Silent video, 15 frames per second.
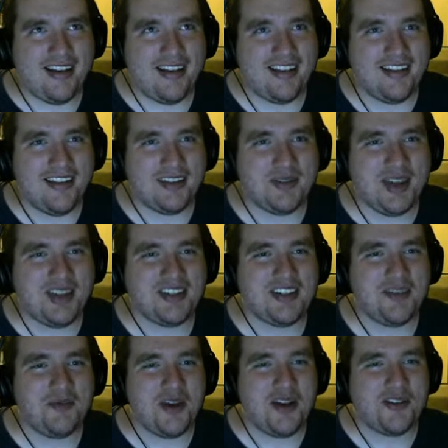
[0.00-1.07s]
this may
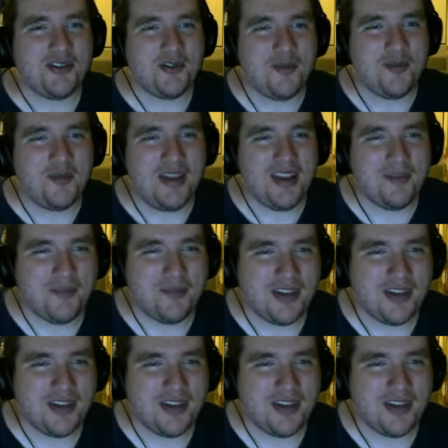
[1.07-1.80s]
seem weird to admit,